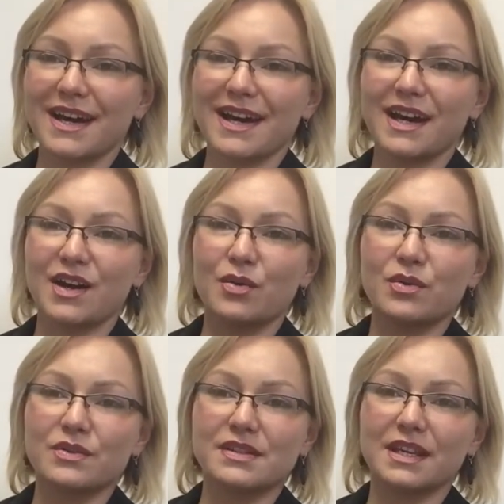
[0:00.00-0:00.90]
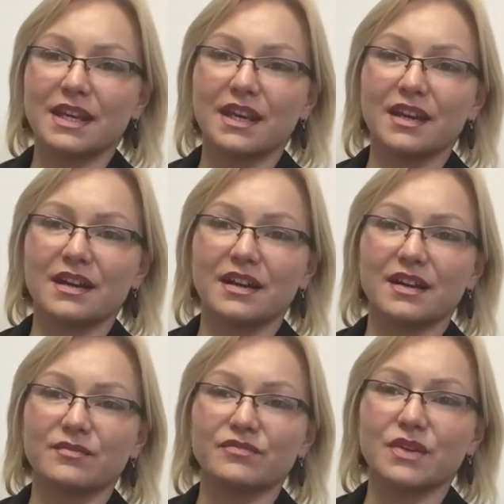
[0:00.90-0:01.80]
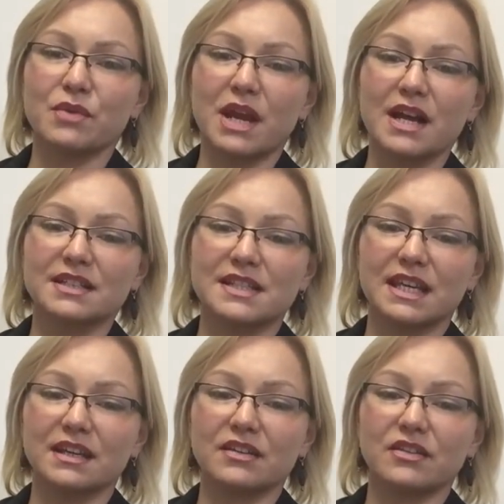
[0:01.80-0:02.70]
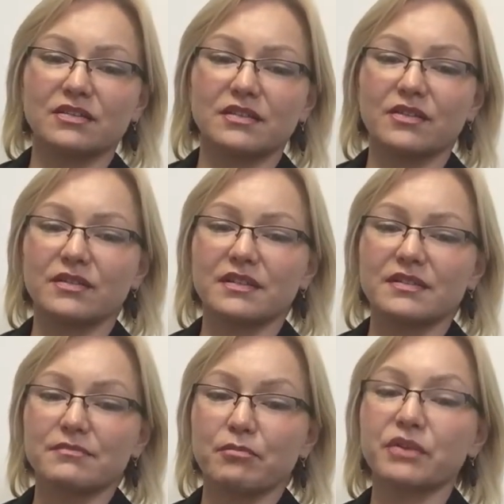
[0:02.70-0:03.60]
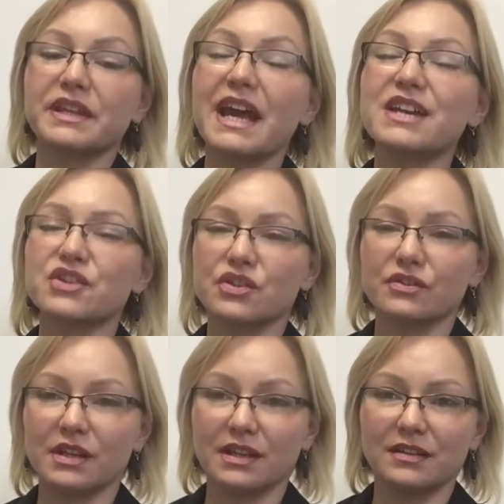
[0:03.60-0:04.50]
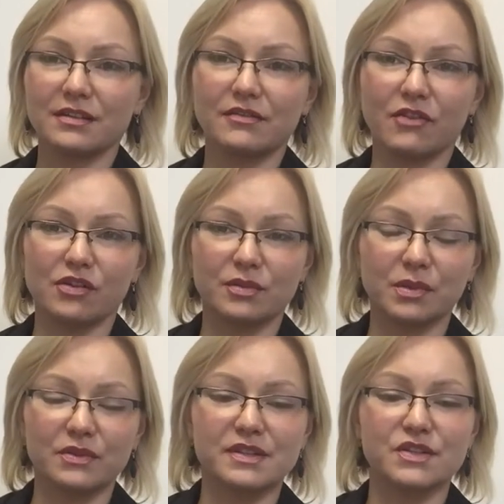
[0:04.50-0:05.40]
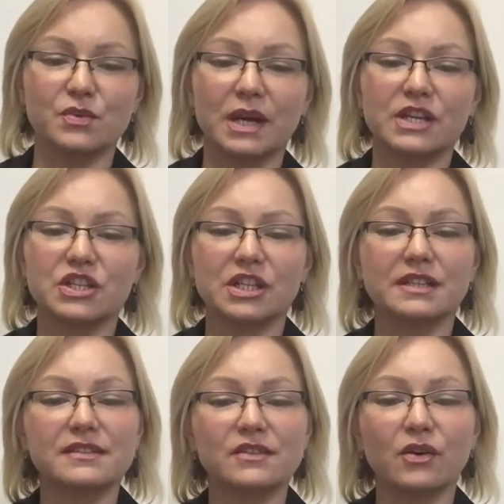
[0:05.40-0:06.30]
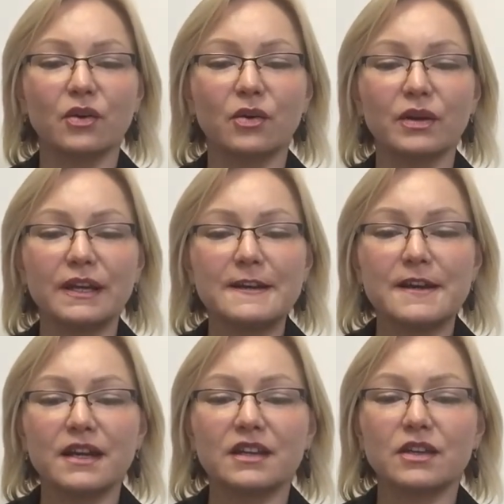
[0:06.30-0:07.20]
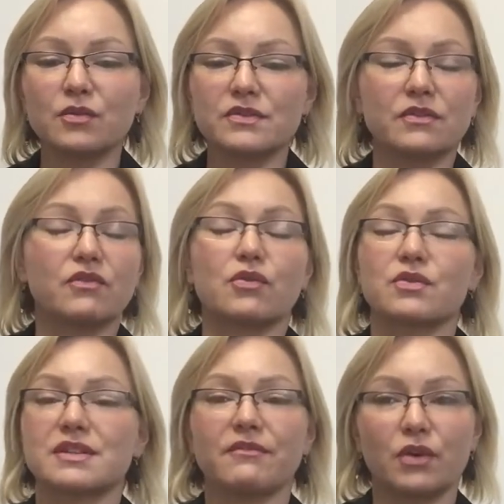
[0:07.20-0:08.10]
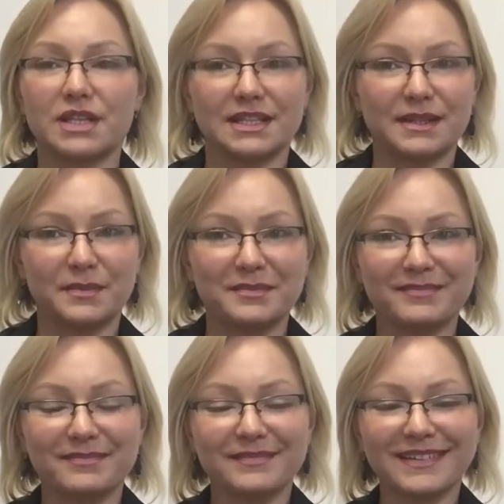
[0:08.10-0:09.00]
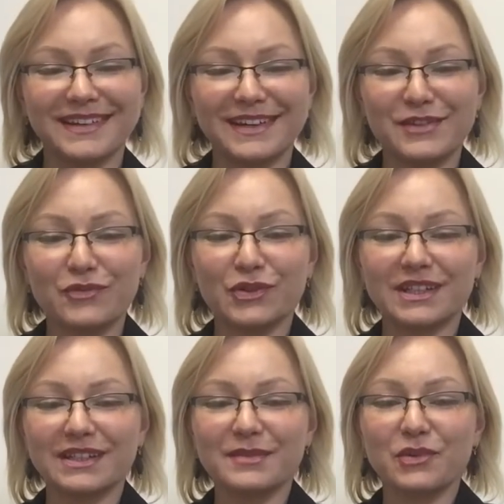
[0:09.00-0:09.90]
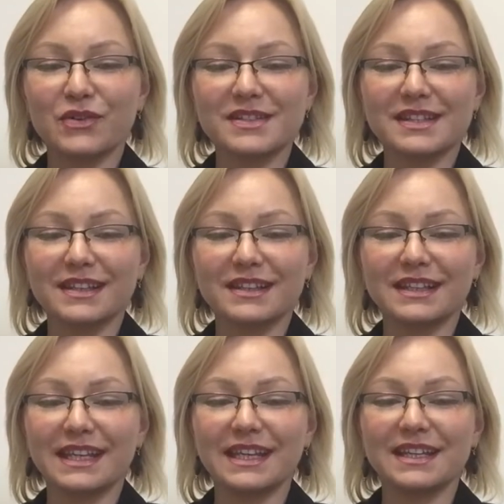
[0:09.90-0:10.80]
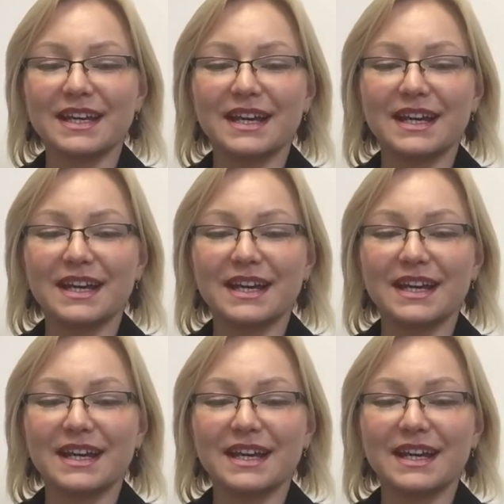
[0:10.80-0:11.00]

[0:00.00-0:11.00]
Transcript: how was he reacting on potentially vulnerable situations? So he was, of course, avoiding them constantly